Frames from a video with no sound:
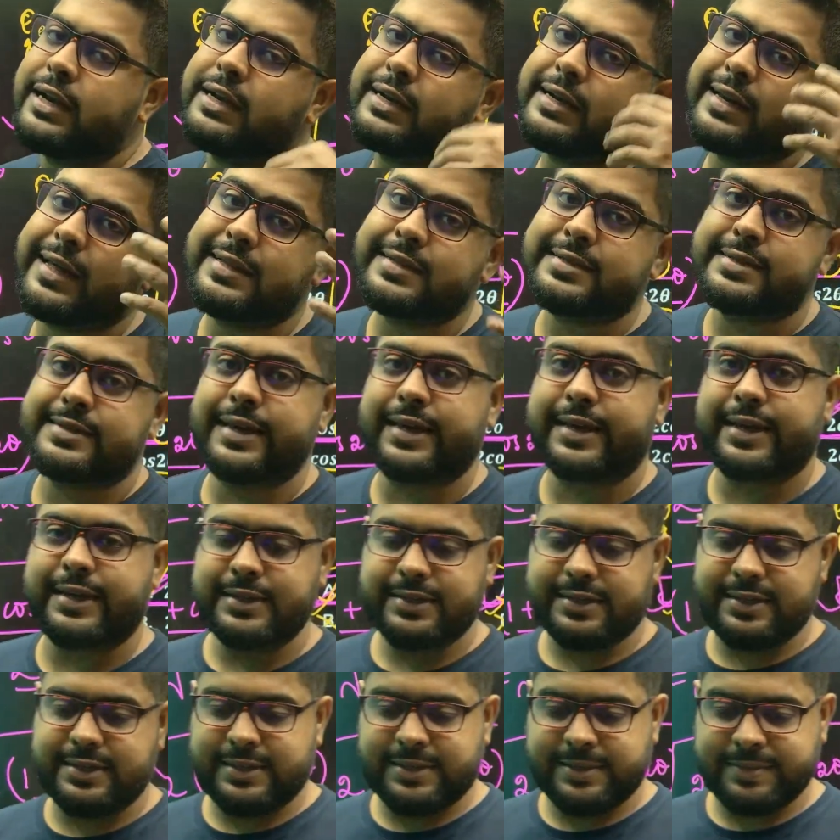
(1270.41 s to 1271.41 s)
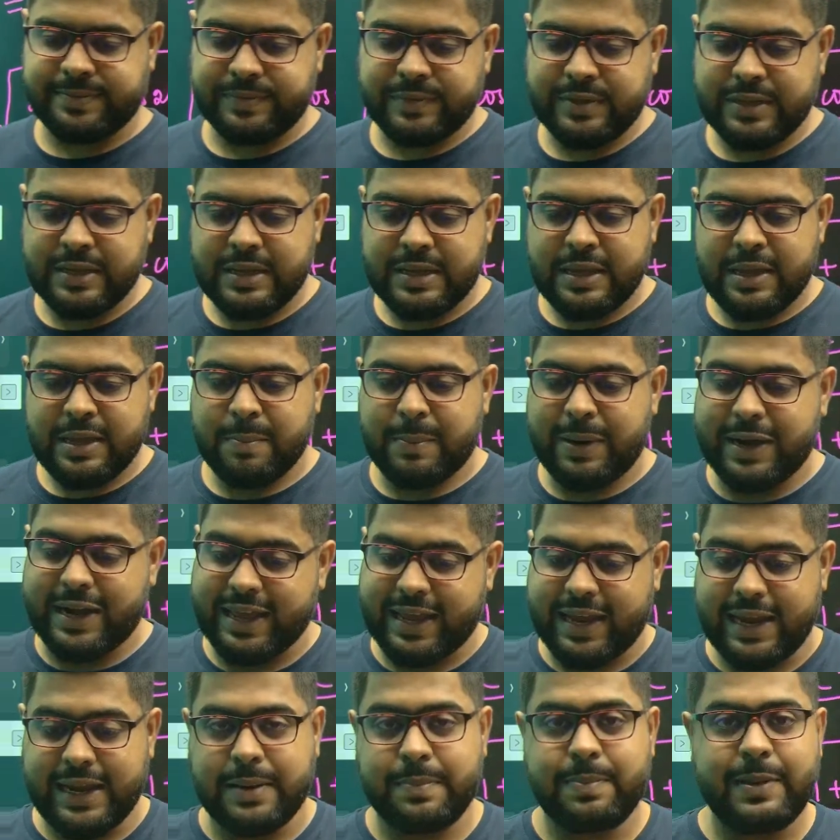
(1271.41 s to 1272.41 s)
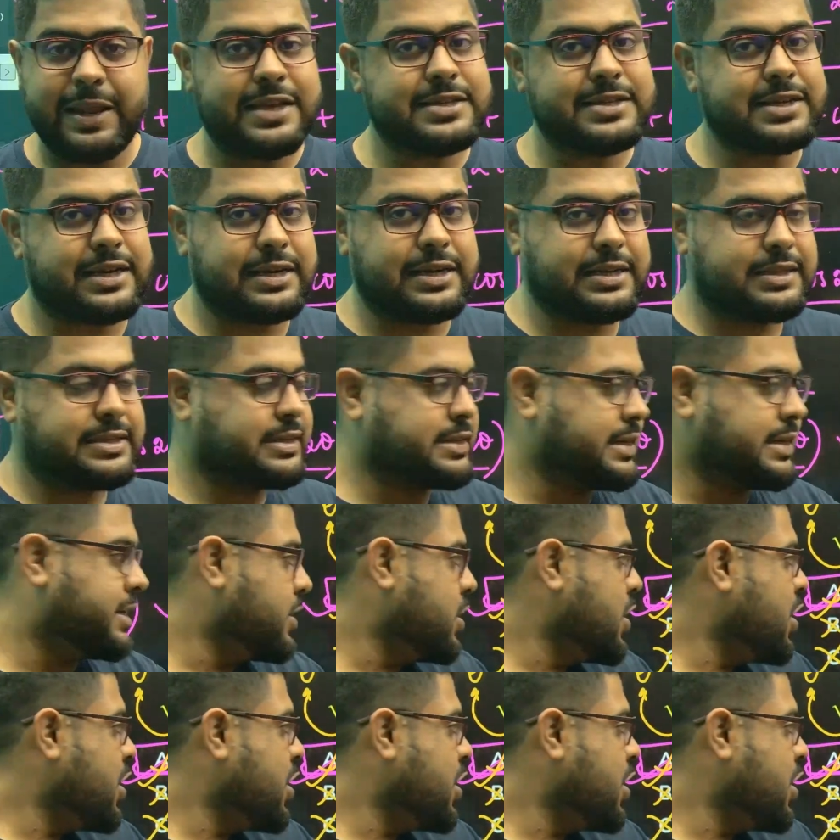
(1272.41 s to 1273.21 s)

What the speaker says: 10 seconds. But again, please understand,